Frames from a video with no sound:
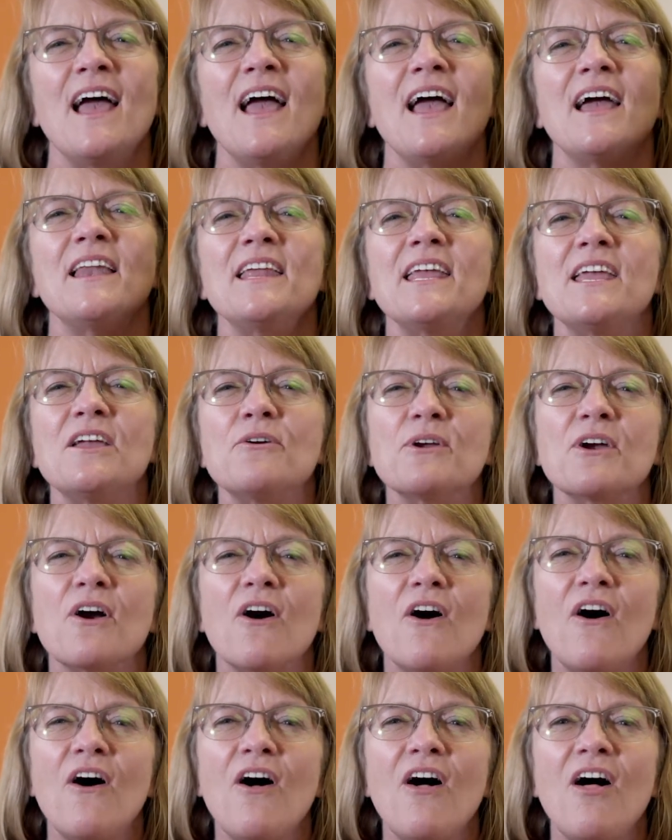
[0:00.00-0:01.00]
and hearing
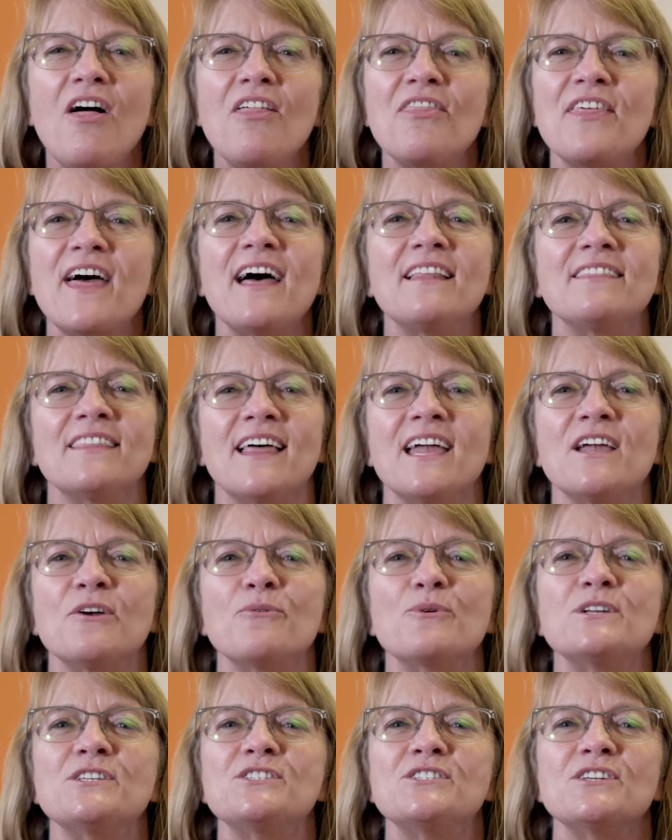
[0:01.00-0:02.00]
all that
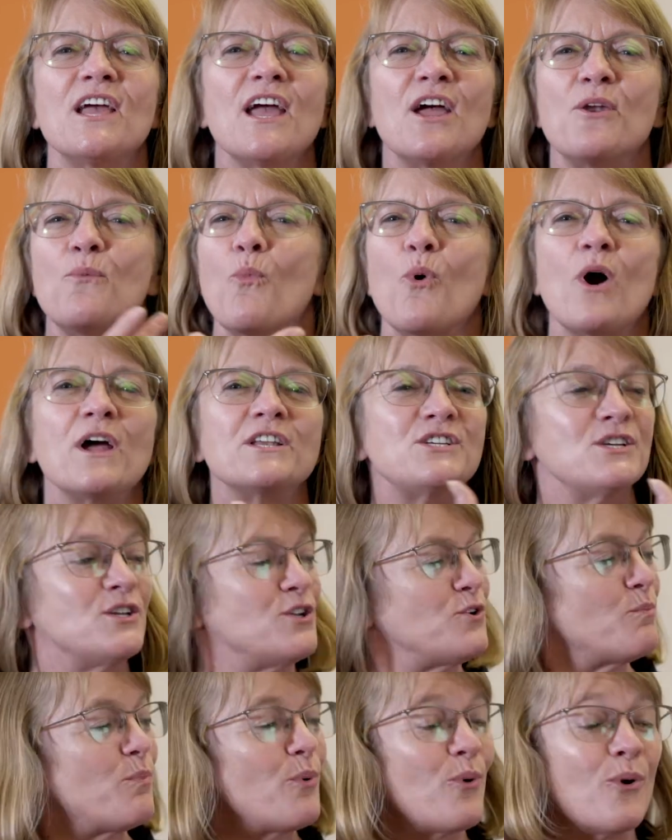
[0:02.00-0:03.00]
language and watching
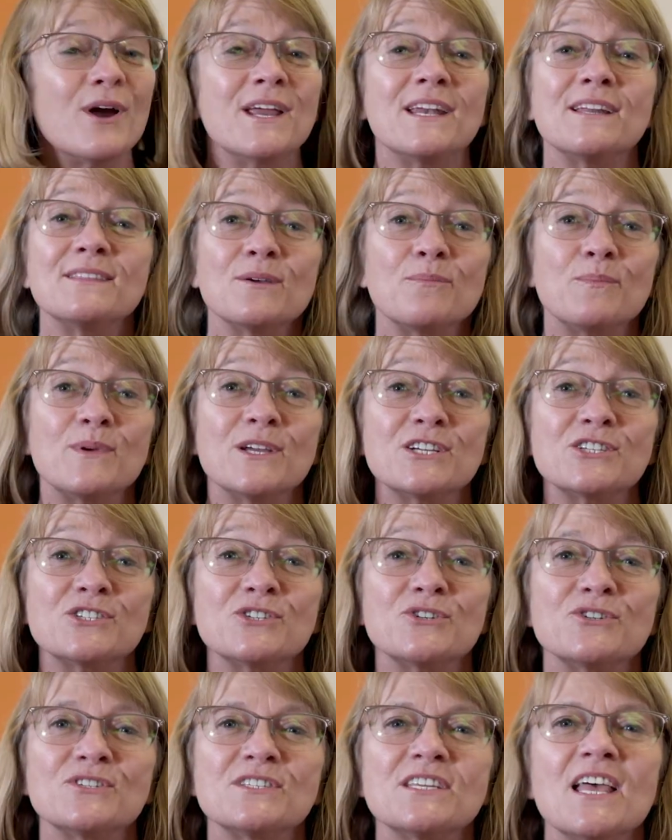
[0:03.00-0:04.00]
you point at the
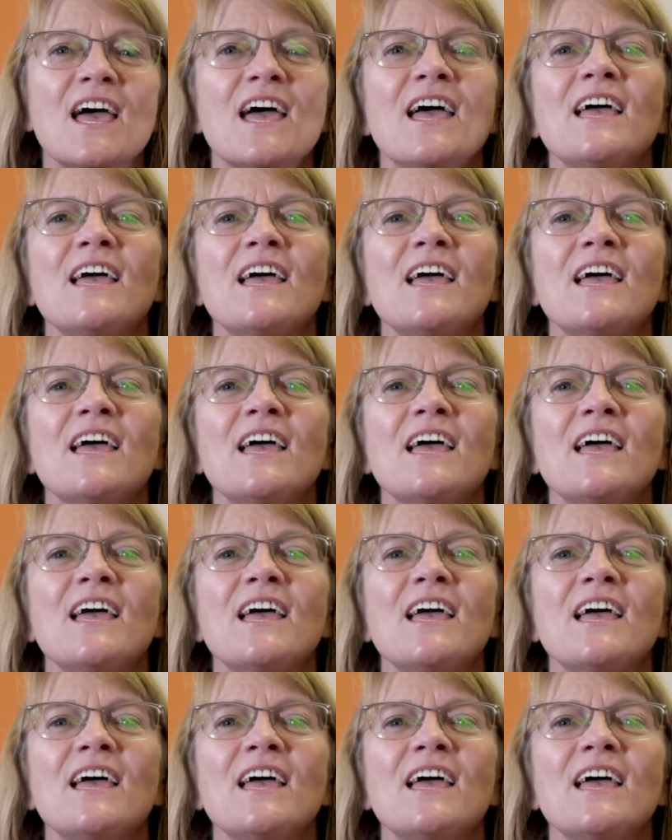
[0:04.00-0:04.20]
pictures